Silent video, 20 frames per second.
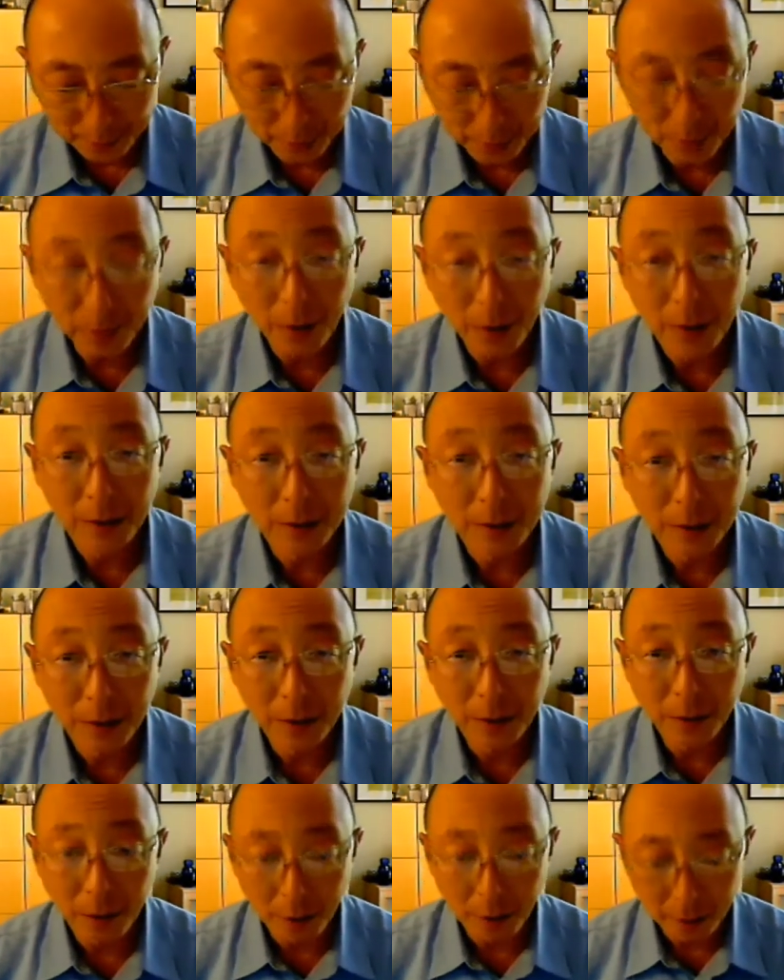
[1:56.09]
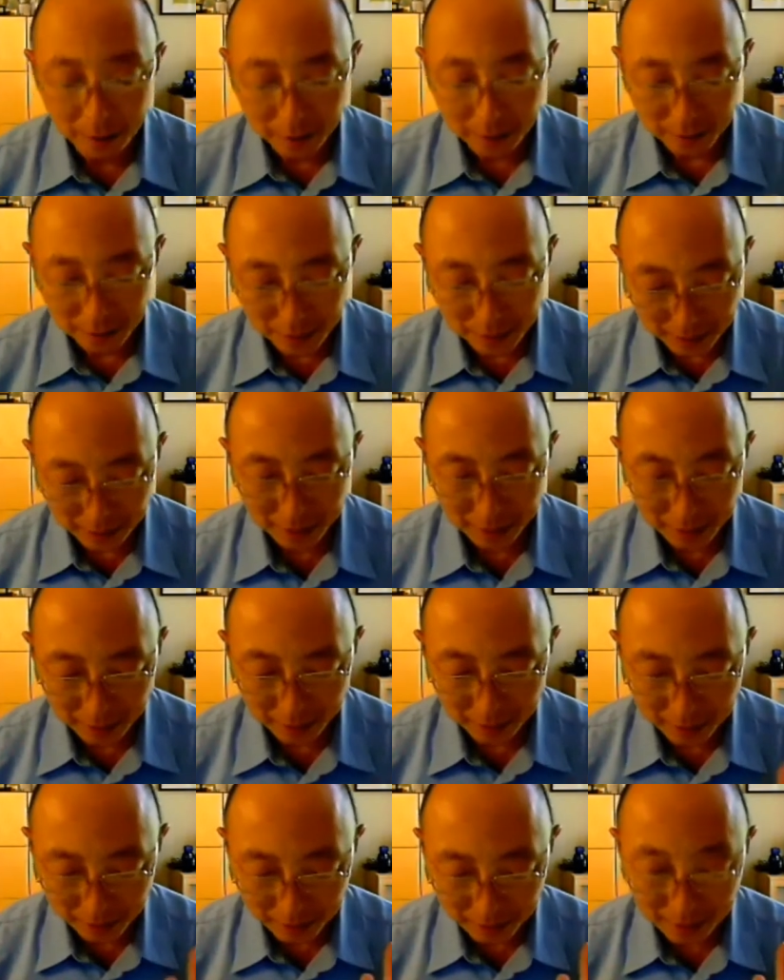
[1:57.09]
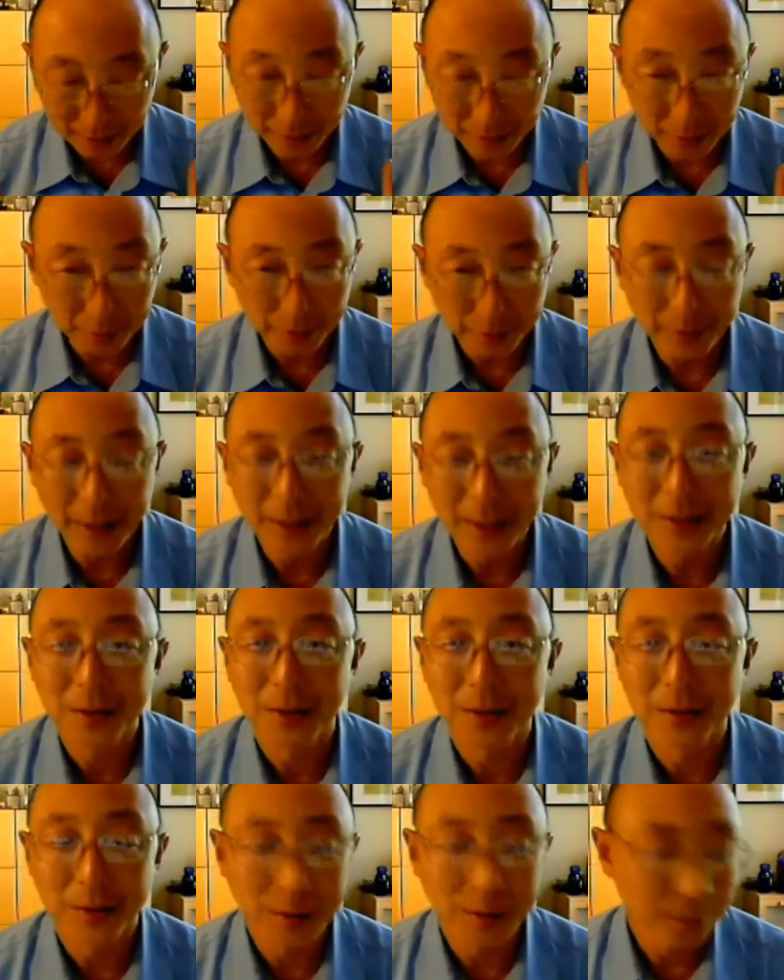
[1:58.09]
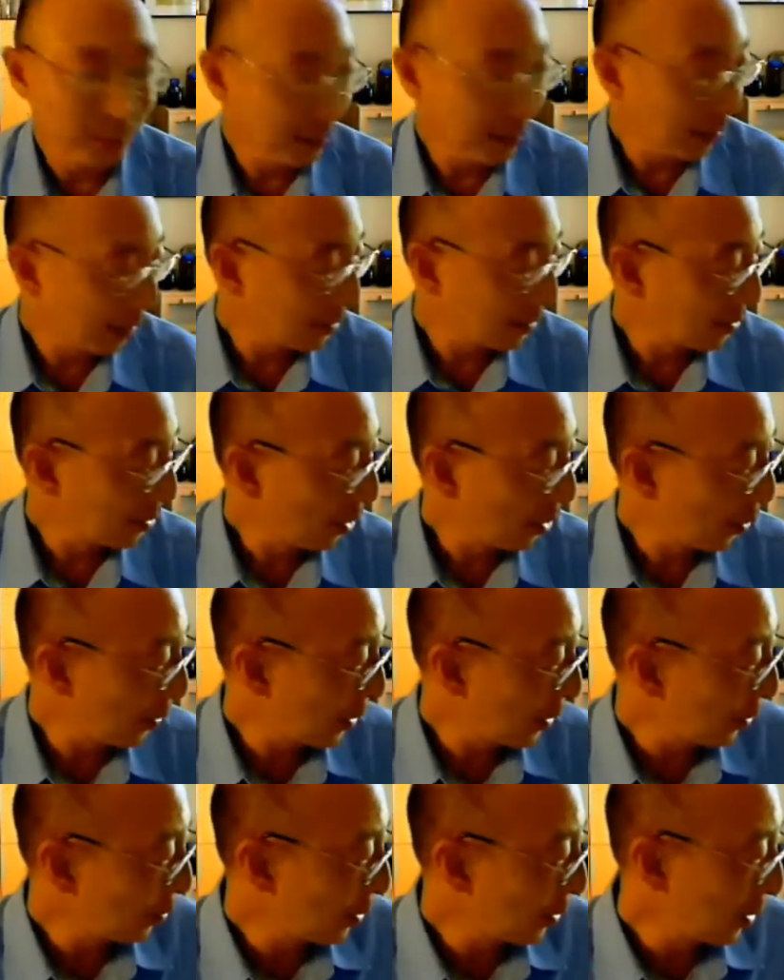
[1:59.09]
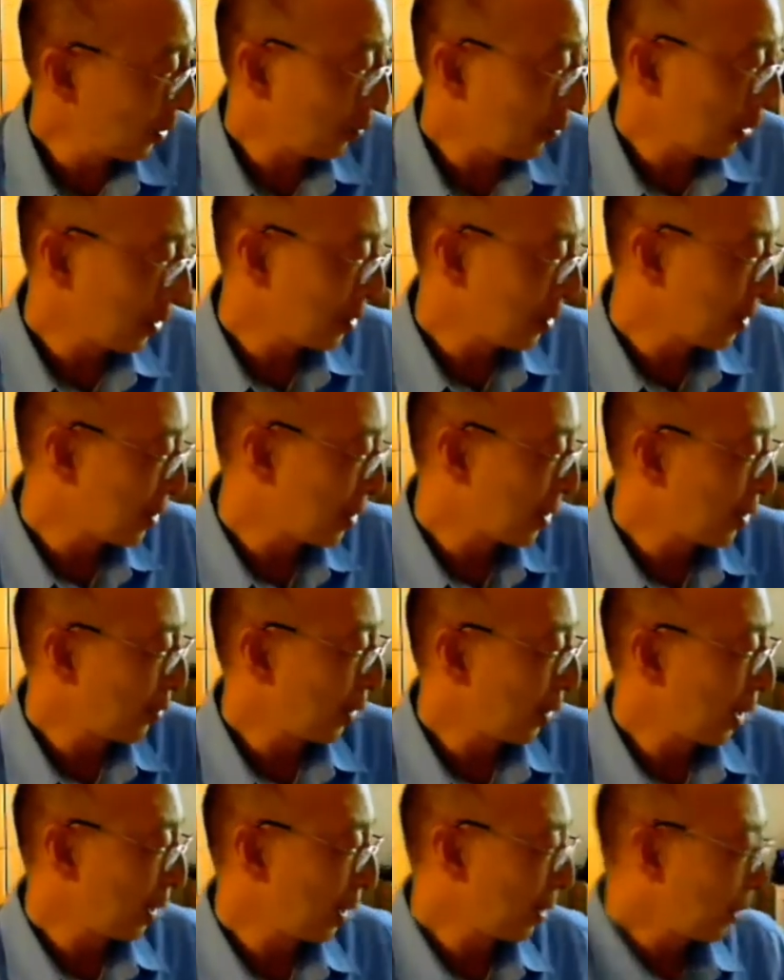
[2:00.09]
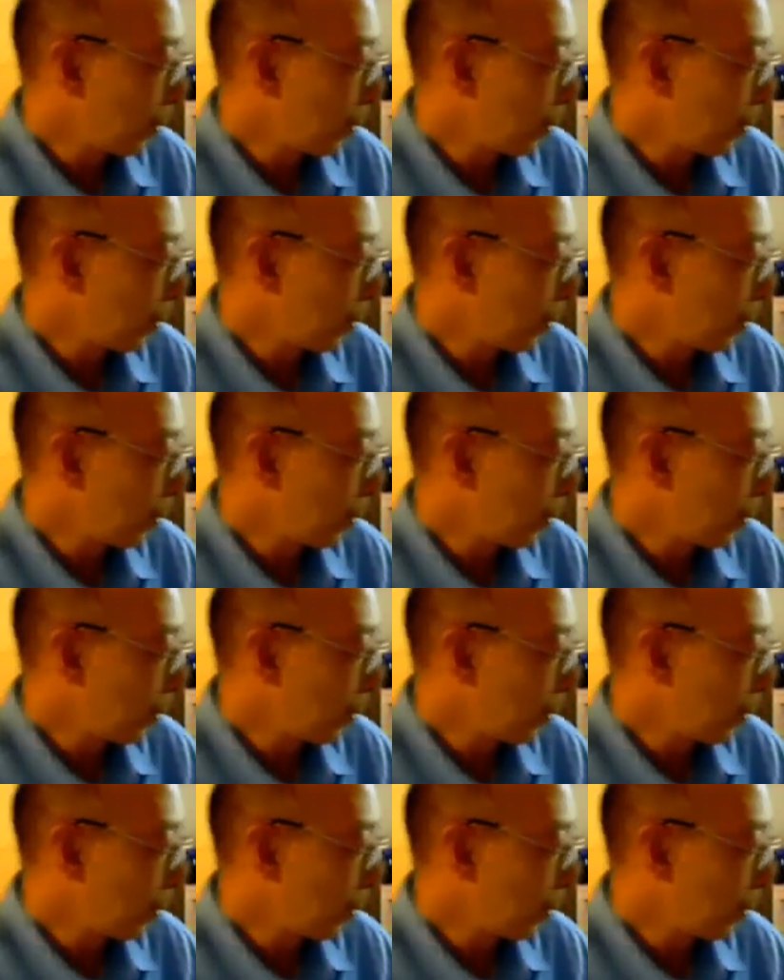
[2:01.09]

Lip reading: Claude does a great service because nobody really wants to sit around